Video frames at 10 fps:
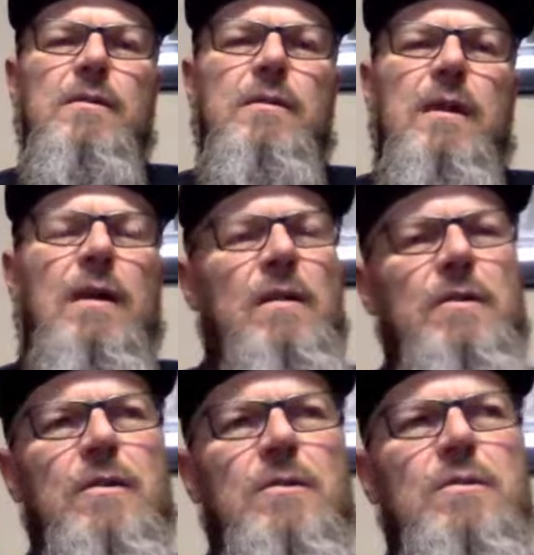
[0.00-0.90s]
In other
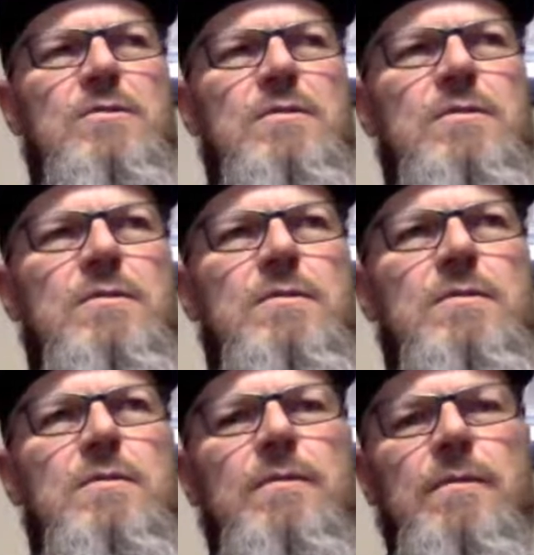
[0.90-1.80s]
news,
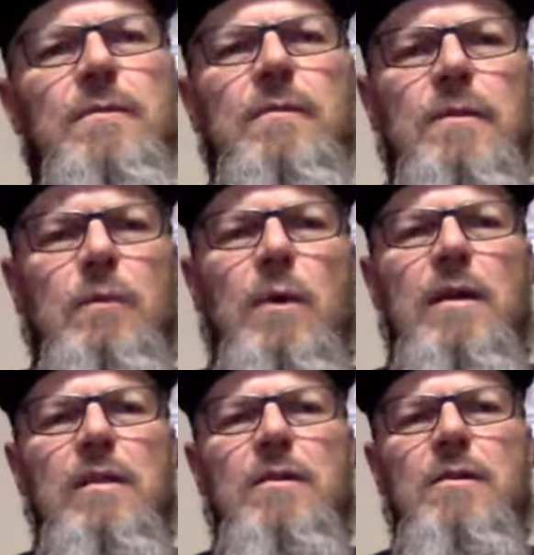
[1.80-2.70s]
the
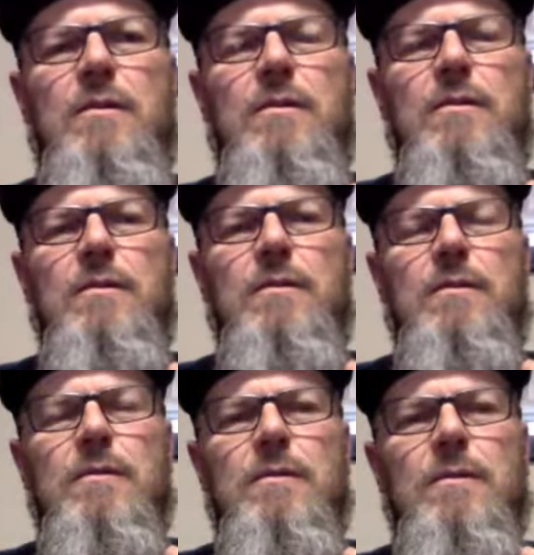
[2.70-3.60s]
weather
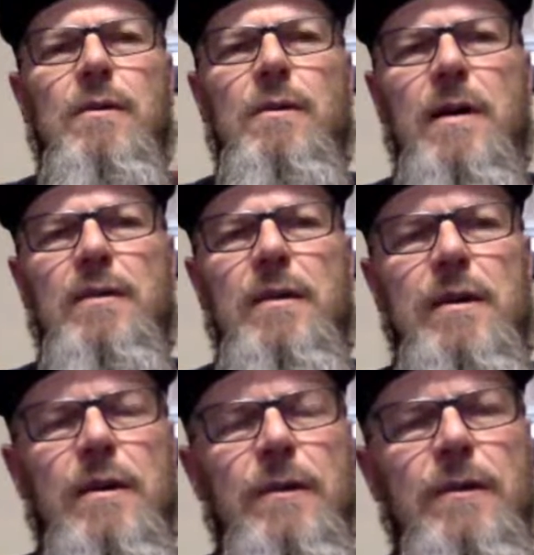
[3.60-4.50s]
around
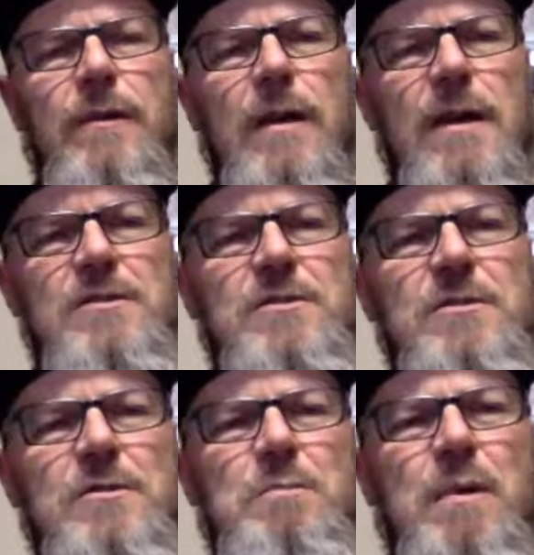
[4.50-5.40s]
here has
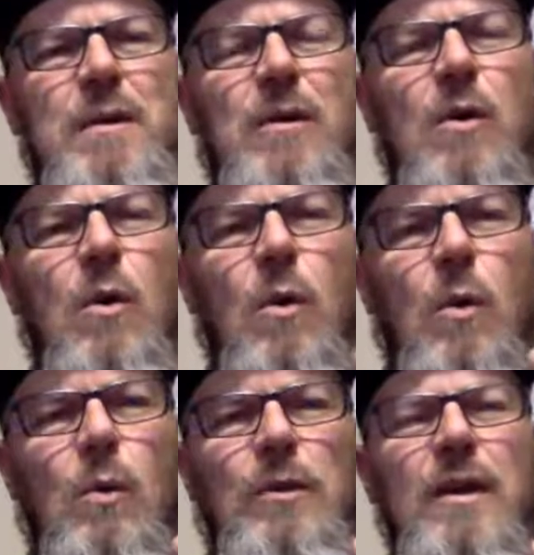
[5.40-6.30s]
just been
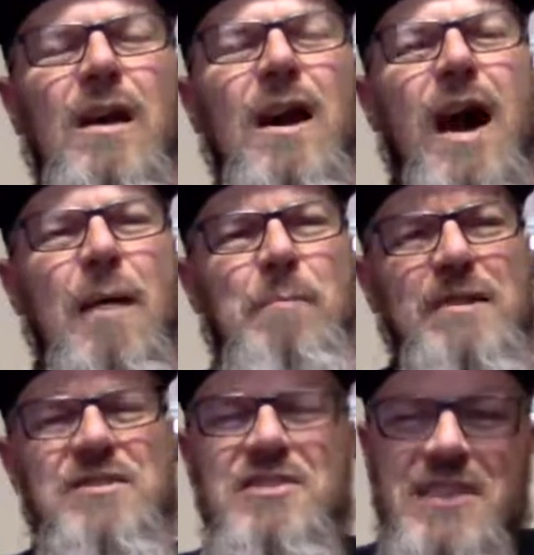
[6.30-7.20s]
cold. I've
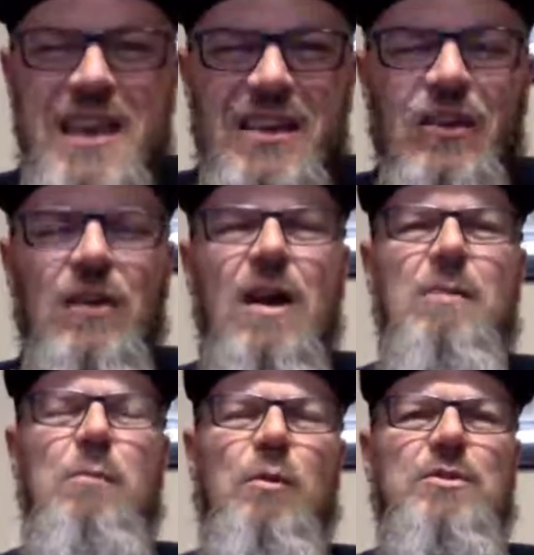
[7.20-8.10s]
been seeing a lot of
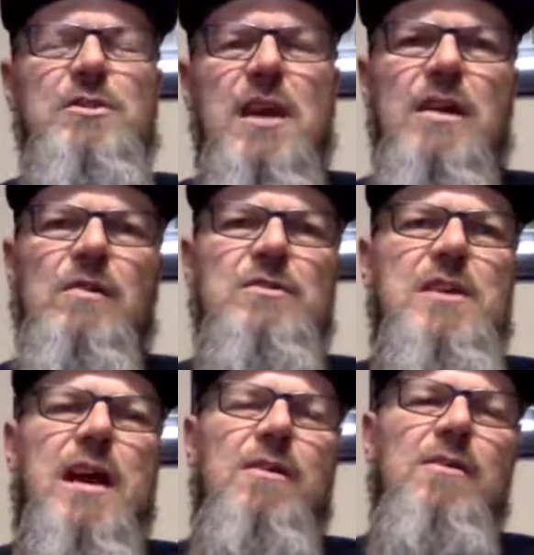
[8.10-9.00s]
motorcycles
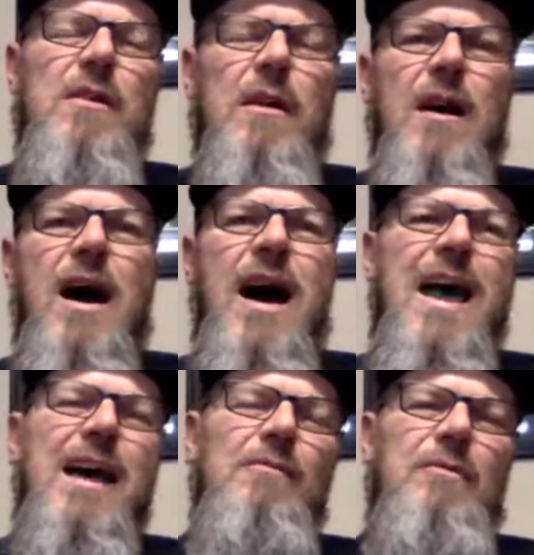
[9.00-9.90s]
out. I
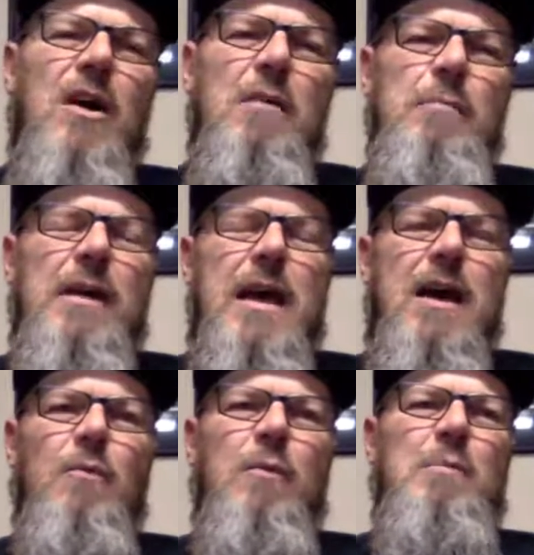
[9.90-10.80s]
have not been
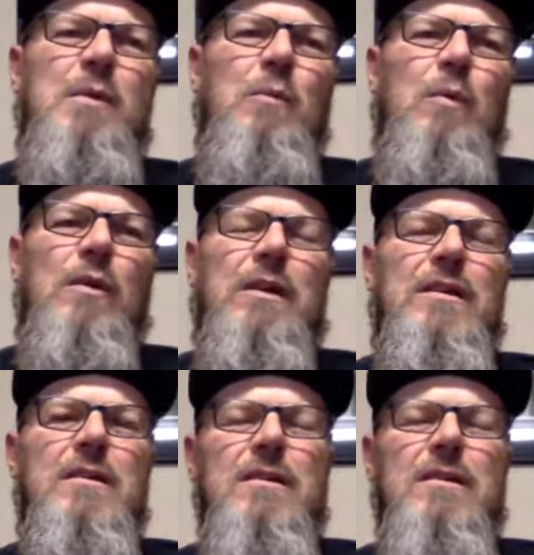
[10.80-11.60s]
out. We've been working.